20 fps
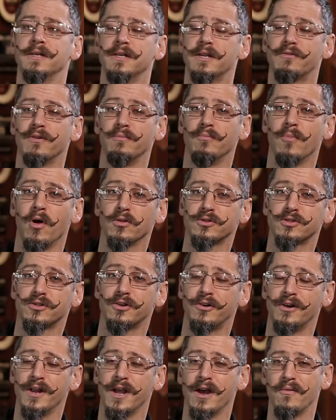different malts
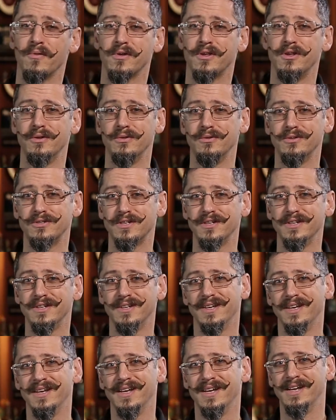are now used
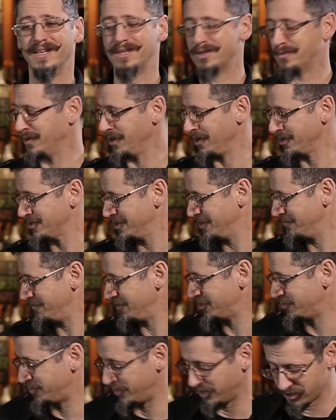in the production of
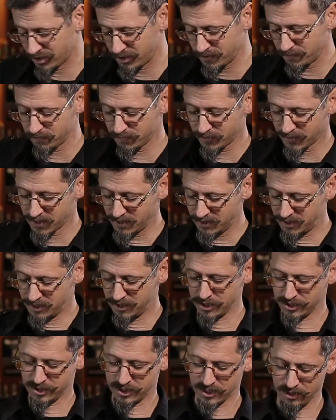this beer,
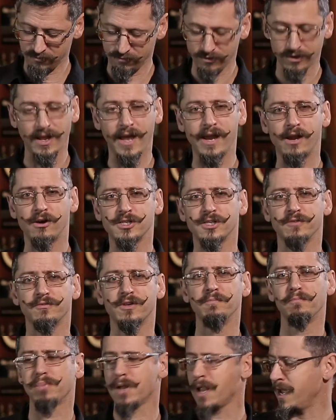just to give layers of
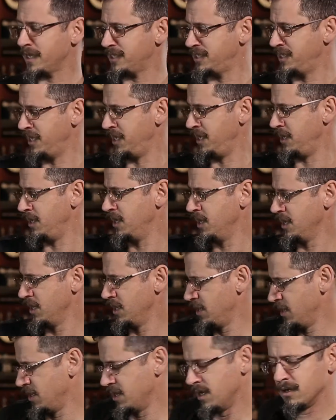complexity.
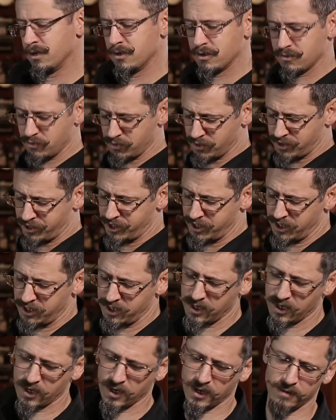
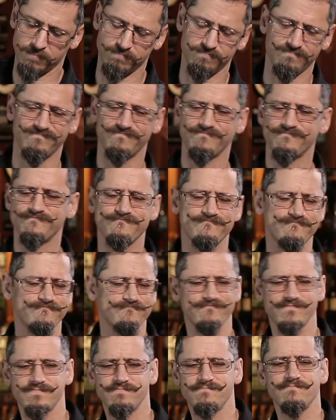The
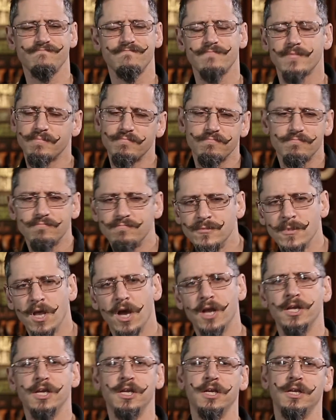
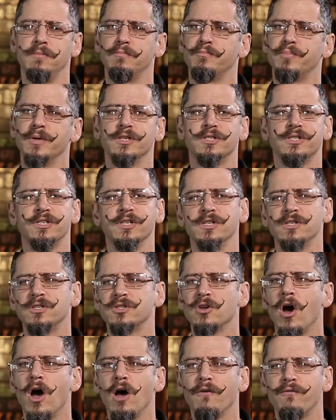nutty, biscuit,
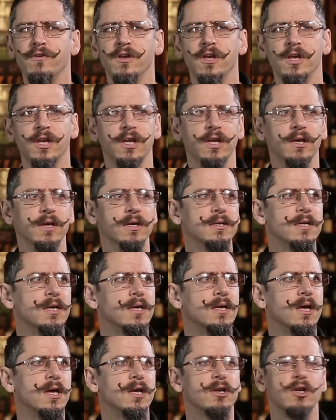toffee,
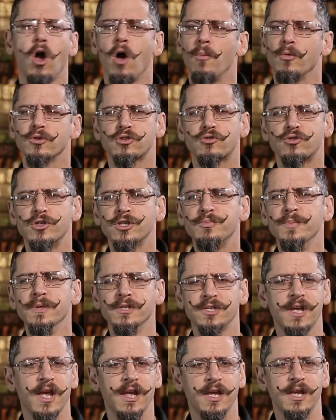almost
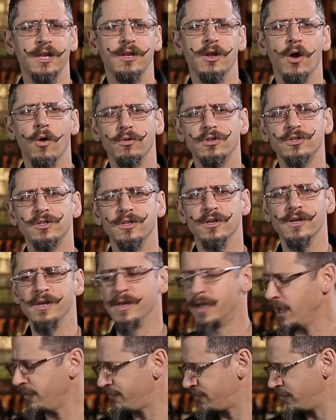Christmas cakey notes that you
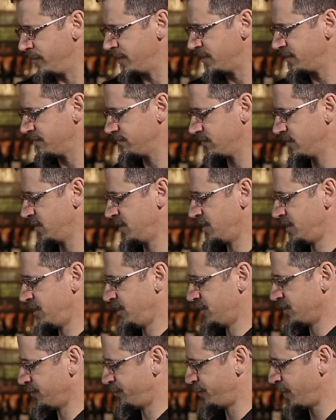can get from it.
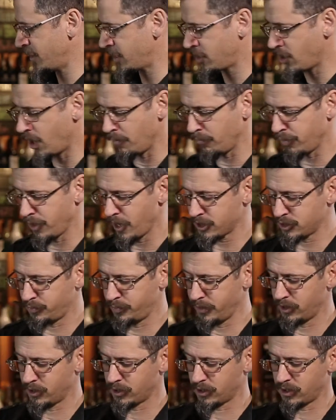It's a big, complex
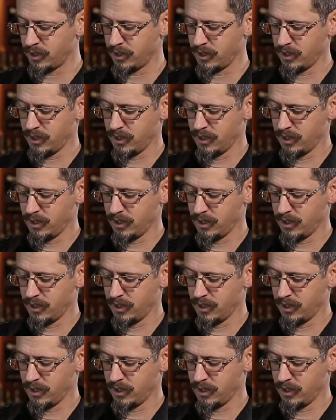beer,